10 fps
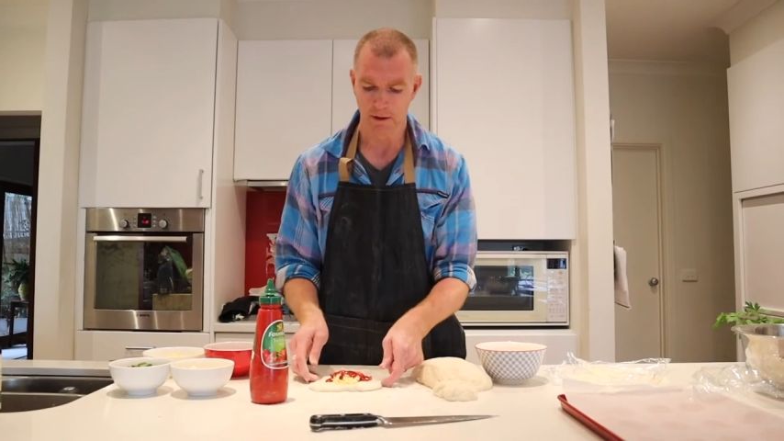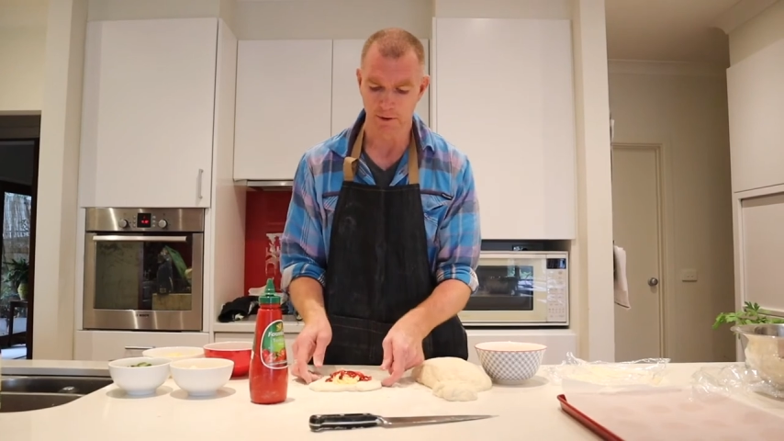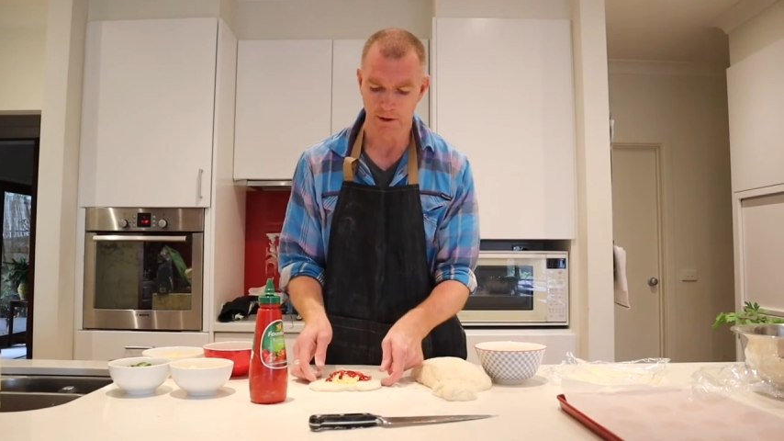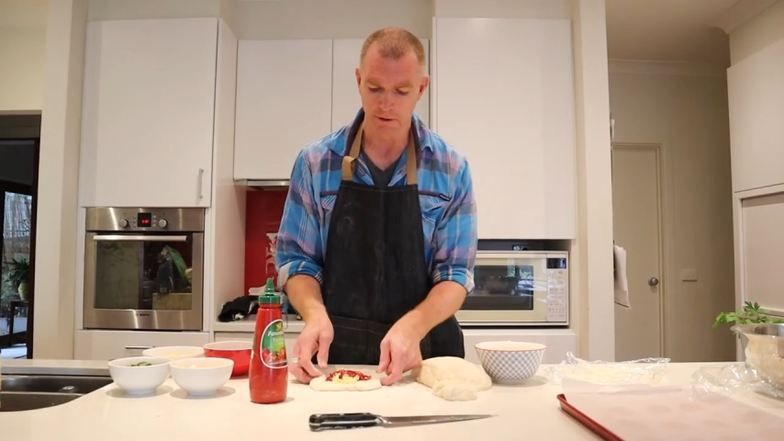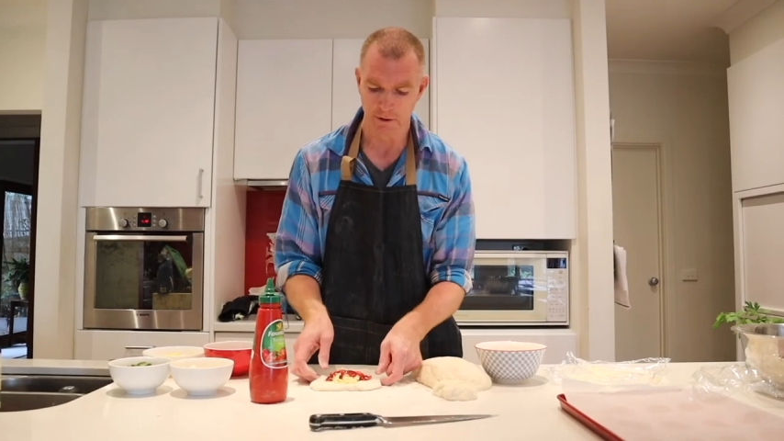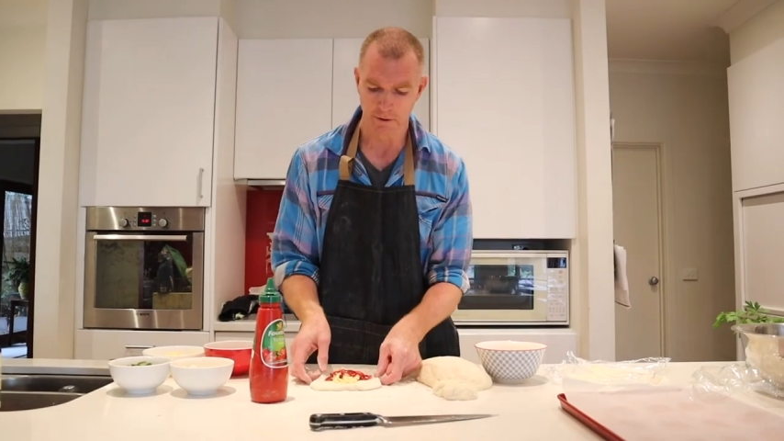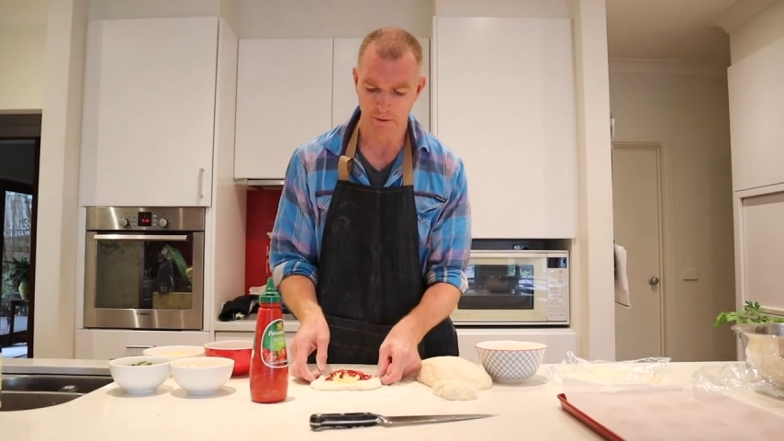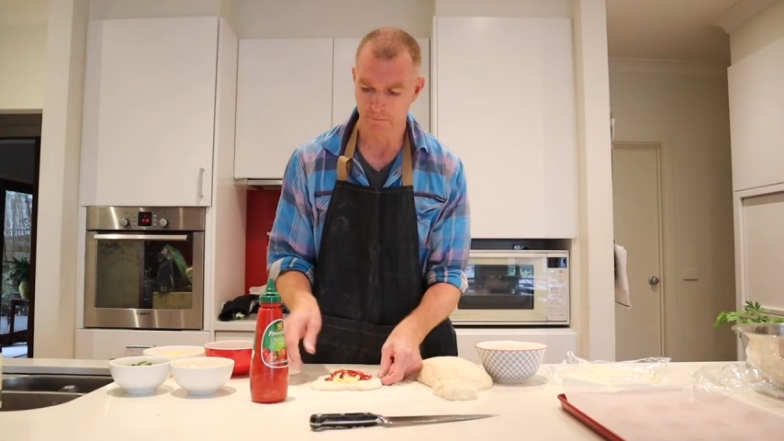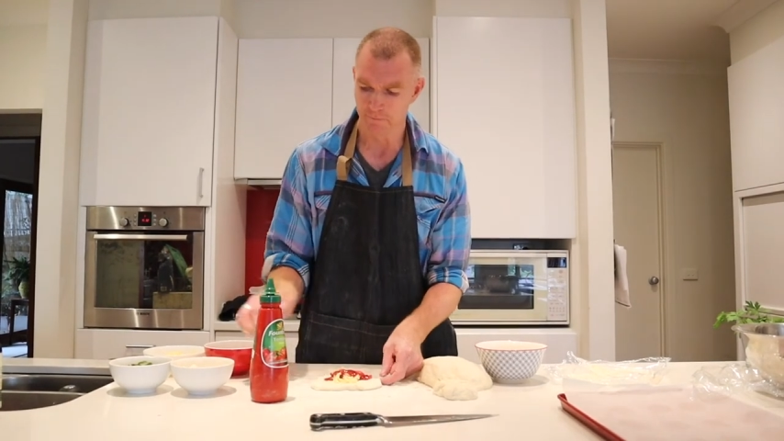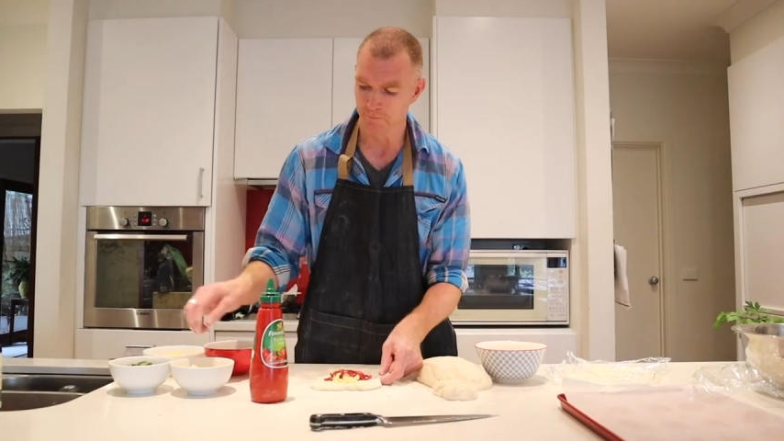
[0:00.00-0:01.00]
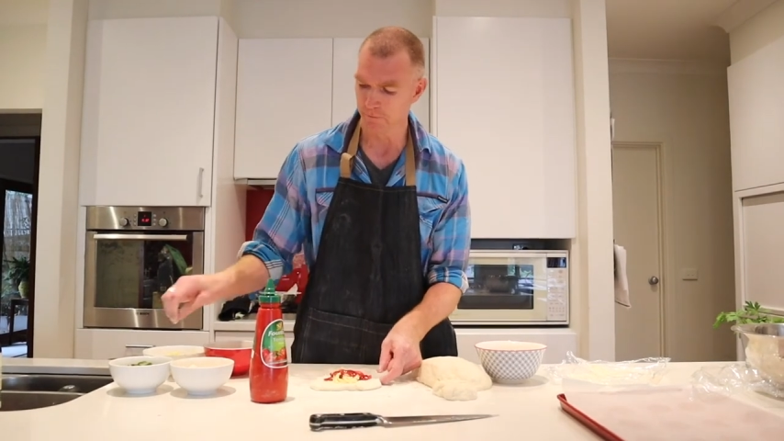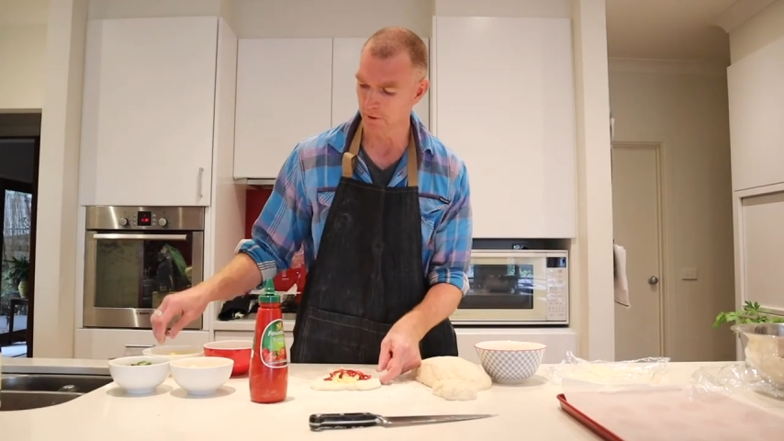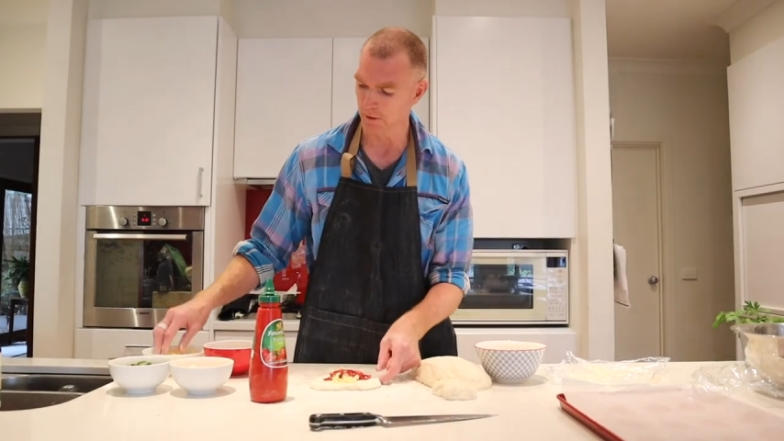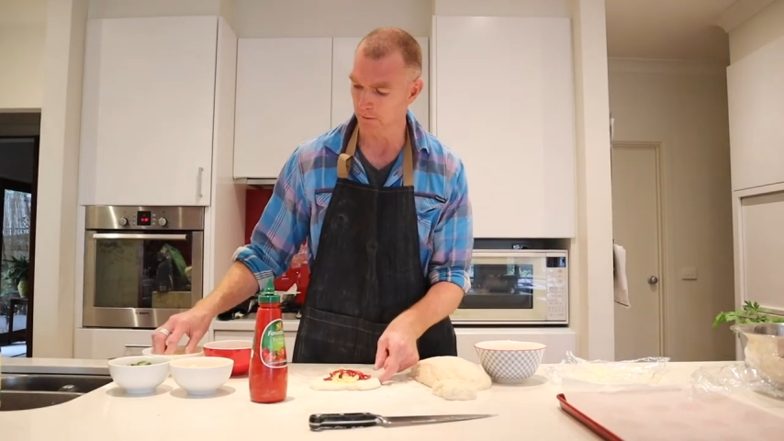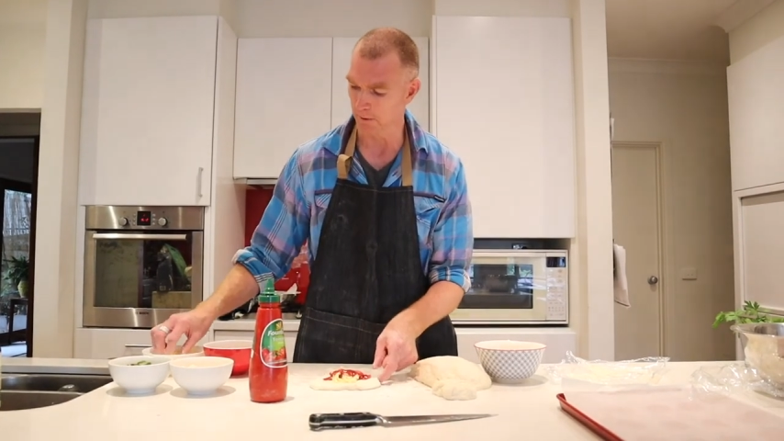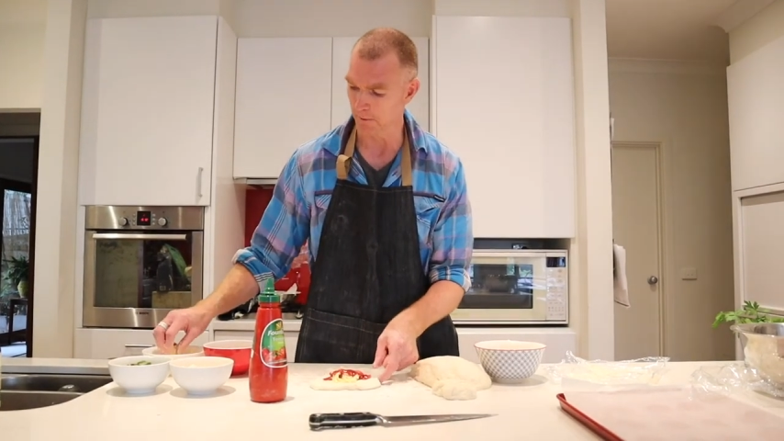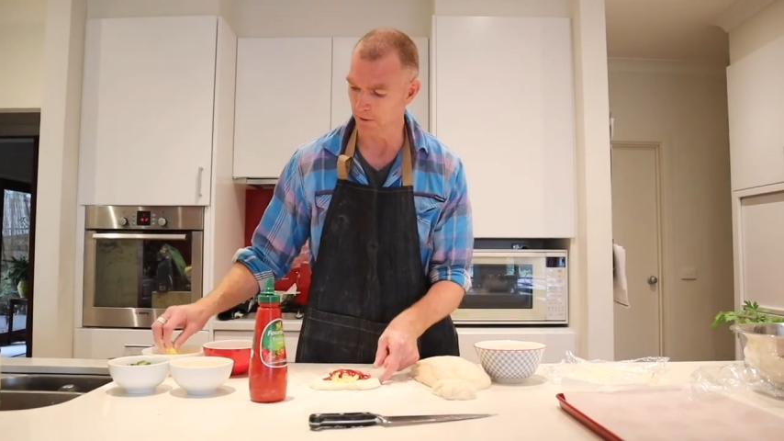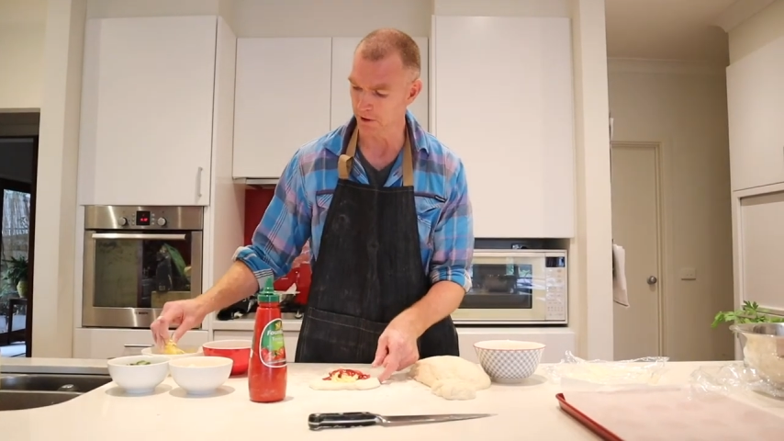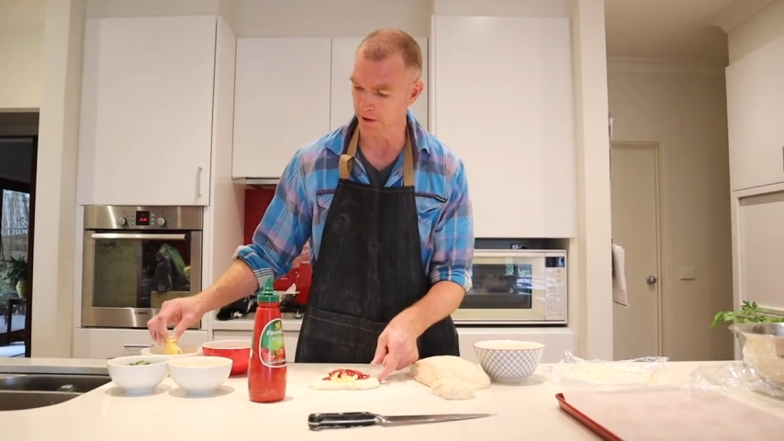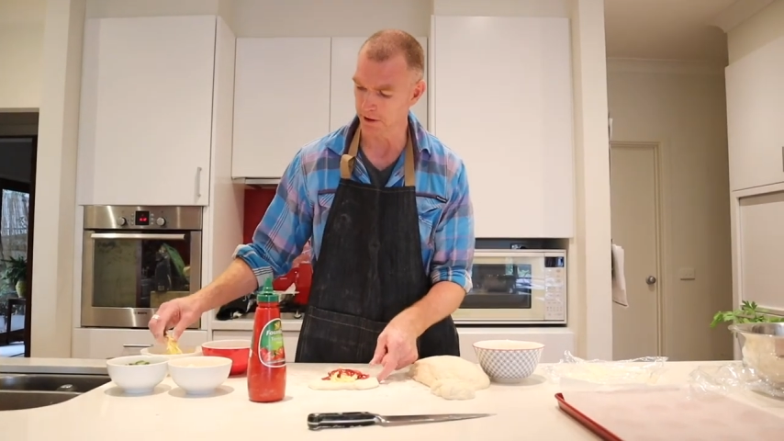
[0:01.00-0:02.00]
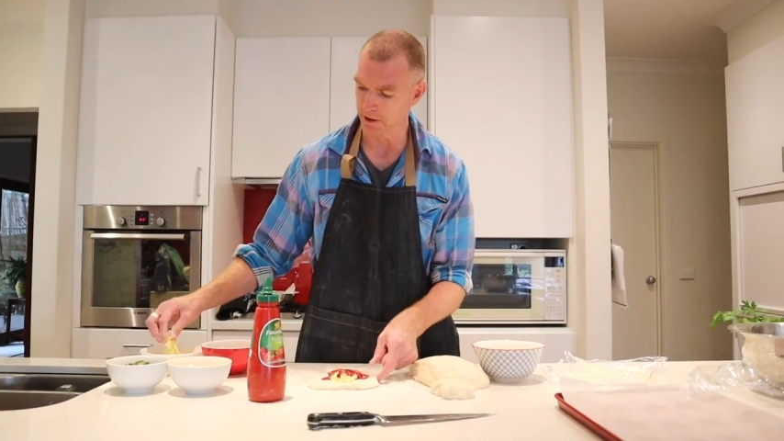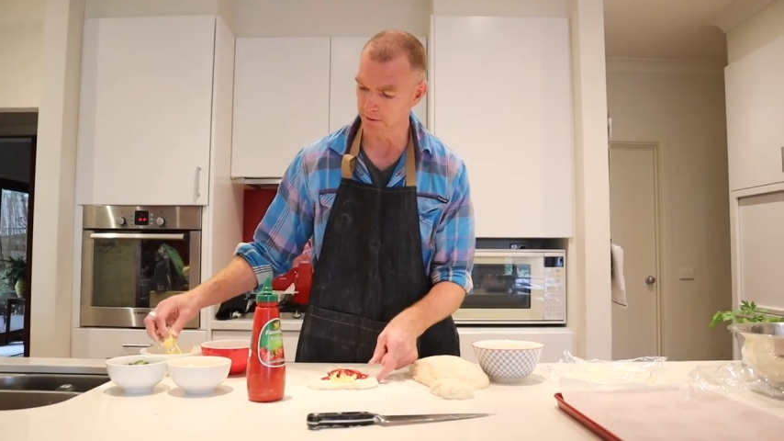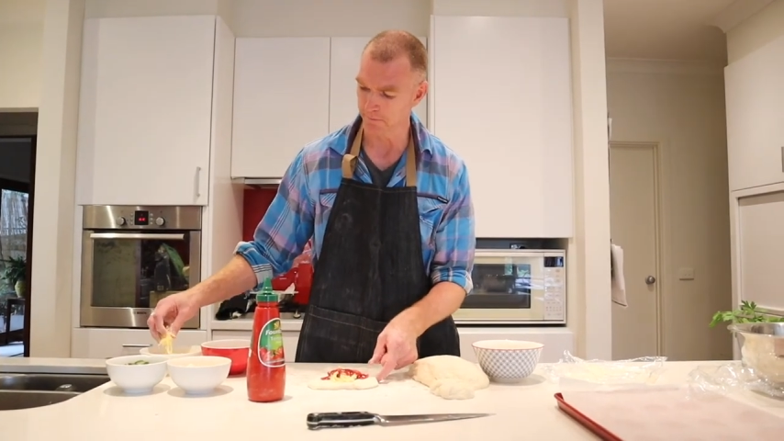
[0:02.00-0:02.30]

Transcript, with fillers: want to do, a bit more cheese.